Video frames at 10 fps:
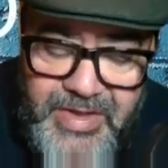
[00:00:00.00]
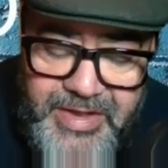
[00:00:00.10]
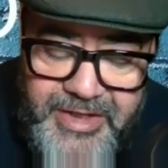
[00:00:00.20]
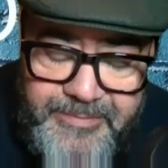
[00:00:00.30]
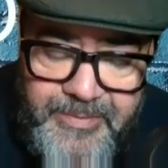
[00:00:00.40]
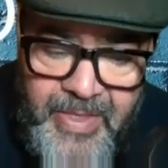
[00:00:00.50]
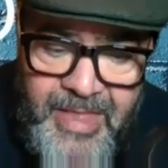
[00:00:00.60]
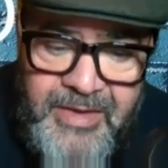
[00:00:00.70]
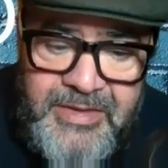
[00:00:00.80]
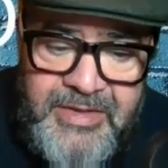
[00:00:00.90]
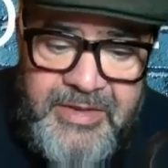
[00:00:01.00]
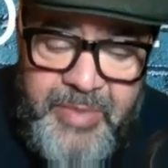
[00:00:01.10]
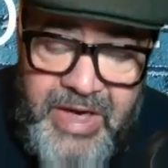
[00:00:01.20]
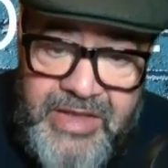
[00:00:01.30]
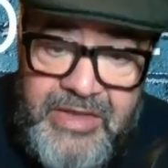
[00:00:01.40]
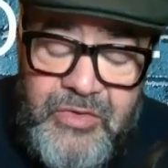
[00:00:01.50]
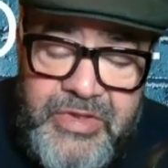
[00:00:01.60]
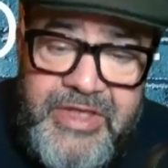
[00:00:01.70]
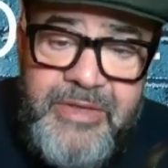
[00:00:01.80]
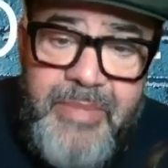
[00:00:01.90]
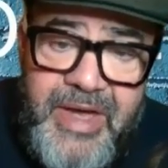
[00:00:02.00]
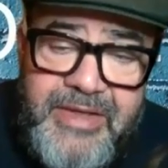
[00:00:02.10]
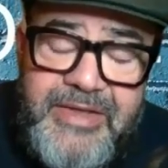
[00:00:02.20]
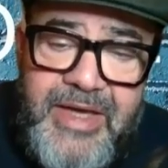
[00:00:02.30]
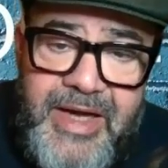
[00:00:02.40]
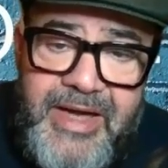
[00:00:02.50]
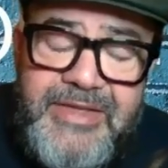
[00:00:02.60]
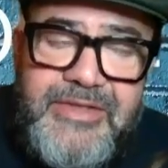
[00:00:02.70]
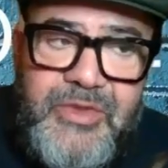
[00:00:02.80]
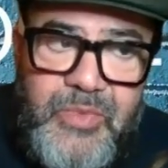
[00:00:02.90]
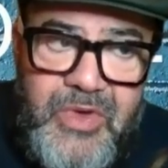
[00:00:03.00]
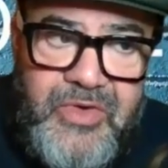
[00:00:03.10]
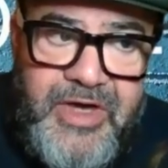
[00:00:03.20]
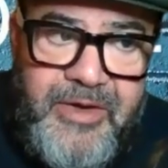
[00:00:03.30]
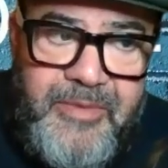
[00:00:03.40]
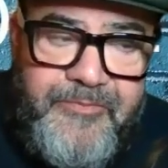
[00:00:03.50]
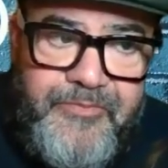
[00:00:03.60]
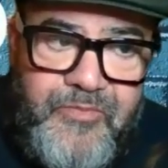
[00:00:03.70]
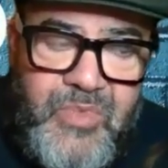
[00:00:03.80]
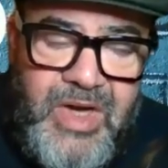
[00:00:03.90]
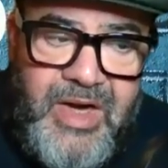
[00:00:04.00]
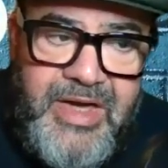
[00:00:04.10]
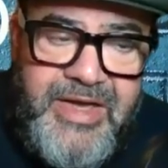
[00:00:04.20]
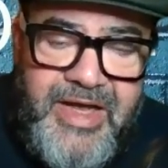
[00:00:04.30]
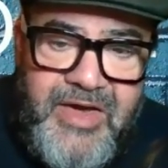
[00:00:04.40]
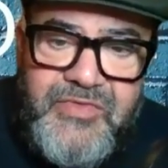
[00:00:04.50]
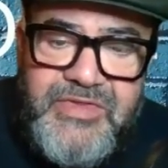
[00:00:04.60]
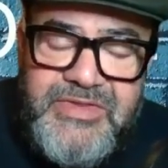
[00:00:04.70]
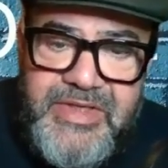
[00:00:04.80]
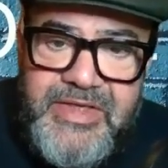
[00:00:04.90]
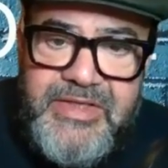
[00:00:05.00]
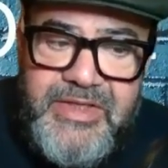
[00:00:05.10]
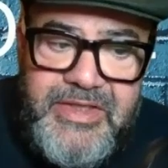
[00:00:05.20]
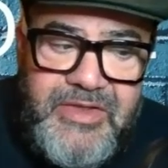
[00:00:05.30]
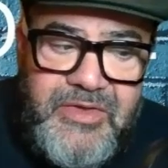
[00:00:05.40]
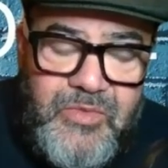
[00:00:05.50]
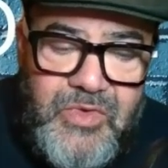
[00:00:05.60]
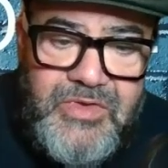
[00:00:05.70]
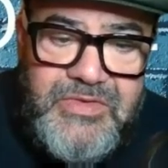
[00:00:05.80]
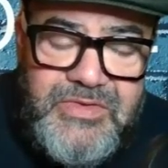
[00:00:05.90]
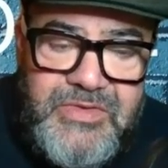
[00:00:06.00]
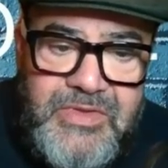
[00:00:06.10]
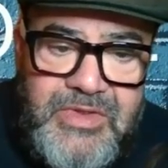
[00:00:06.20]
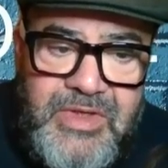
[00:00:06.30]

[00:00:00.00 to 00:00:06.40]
But looking back at the World Cup, I have to say it was